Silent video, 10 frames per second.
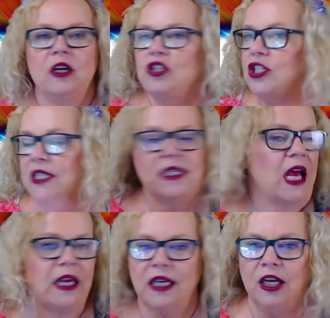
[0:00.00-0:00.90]
She's
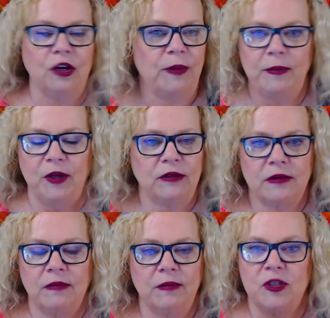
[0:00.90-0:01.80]
not going to hear
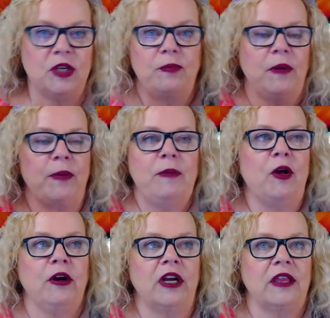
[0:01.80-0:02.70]
people. She,
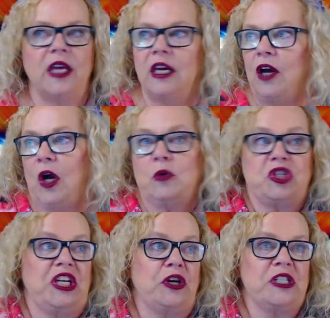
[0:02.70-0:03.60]
people are going to think, Oh,
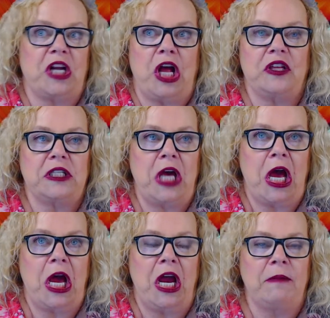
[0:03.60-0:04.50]
she hears it all the
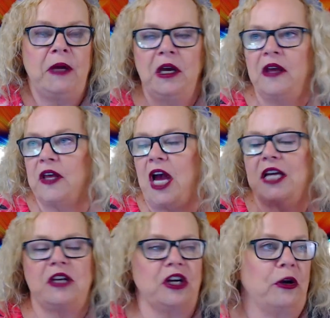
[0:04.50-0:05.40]
time. The
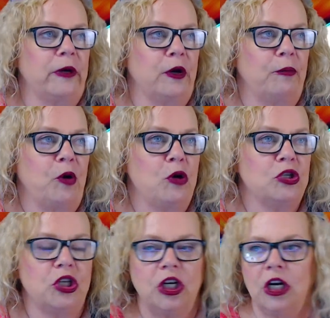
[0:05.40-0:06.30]
guys aren't going to
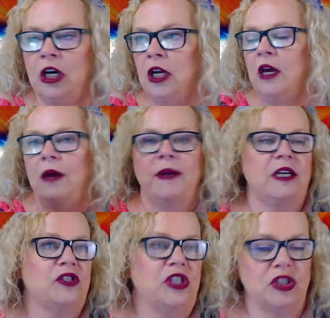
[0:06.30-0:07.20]
approach her
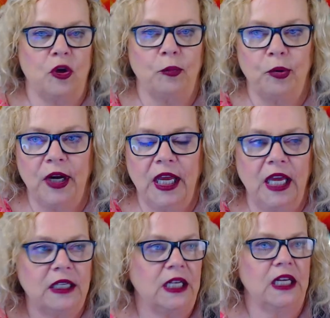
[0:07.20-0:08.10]
because she's so
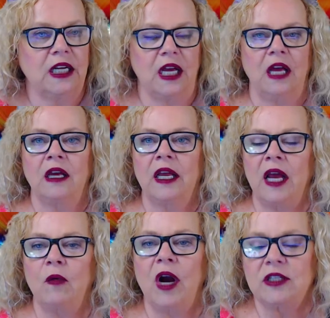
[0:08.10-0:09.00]
pretty. Da, da, da, da. And
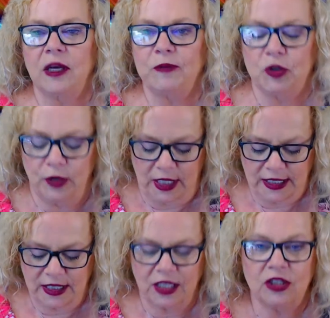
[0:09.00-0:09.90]
I walked up to her and I
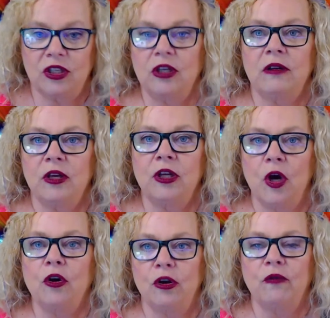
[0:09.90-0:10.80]
said, You
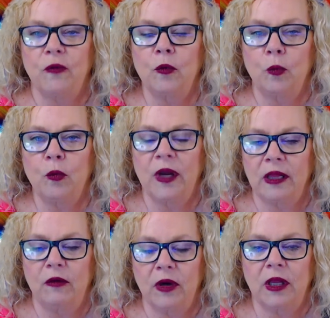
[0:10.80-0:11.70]
know, you're
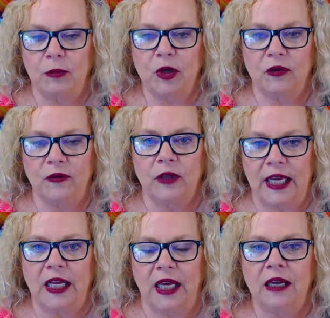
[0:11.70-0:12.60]
really, really beautiful
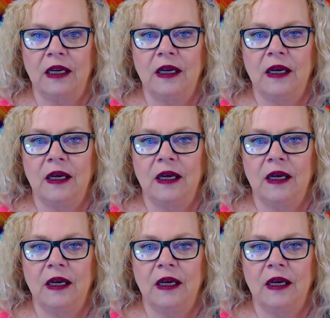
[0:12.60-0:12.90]
lady.